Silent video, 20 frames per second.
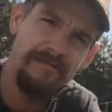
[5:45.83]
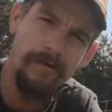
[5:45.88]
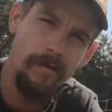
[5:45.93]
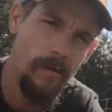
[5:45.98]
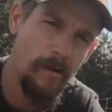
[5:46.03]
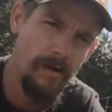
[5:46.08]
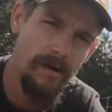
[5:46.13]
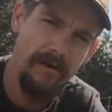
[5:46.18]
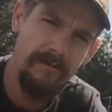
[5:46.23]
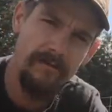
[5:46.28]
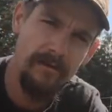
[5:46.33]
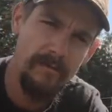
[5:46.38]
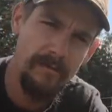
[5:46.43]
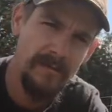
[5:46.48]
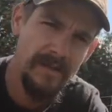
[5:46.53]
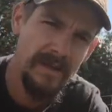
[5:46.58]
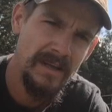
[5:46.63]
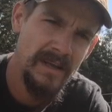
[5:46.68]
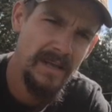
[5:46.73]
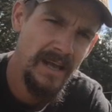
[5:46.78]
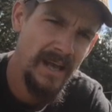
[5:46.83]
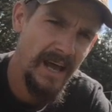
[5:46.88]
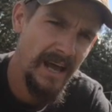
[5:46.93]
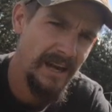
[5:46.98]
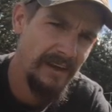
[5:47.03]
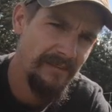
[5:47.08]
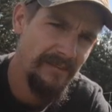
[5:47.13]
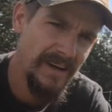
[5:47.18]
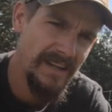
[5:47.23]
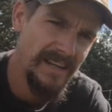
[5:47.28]
4 of them,
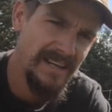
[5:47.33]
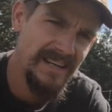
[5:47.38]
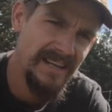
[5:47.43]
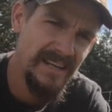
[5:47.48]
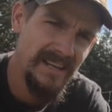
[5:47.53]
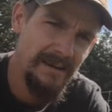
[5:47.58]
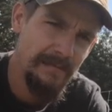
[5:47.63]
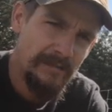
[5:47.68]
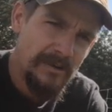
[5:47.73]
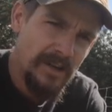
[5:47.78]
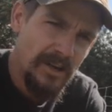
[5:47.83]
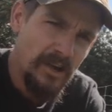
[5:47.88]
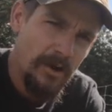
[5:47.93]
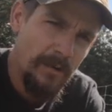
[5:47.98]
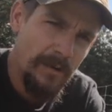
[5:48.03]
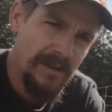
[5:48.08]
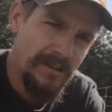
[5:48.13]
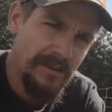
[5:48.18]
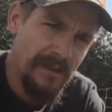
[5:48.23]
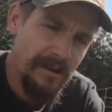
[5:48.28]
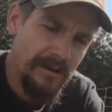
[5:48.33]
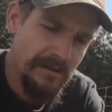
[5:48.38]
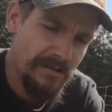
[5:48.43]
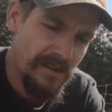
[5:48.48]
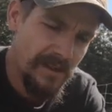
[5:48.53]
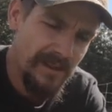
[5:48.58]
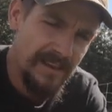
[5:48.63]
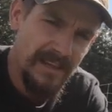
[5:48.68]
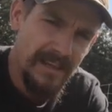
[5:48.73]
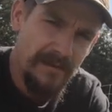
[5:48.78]
and if I can get them to go in there
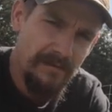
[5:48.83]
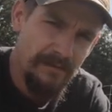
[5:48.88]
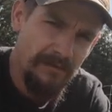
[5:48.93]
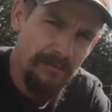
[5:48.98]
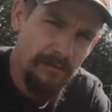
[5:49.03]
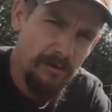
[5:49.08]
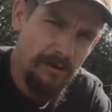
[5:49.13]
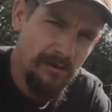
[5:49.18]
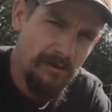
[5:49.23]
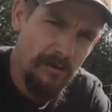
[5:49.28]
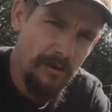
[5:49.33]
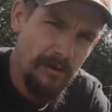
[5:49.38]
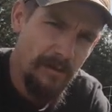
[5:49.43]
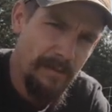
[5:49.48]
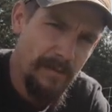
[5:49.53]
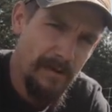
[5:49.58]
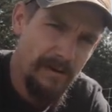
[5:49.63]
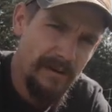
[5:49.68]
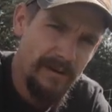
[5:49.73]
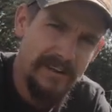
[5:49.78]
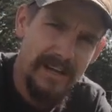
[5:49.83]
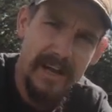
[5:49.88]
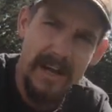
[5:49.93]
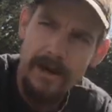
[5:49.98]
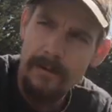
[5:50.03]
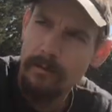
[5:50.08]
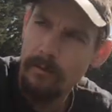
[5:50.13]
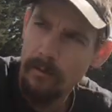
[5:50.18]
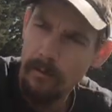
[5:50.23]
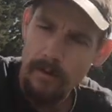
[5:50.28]
just even for a short period of
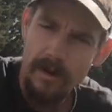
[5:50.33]
time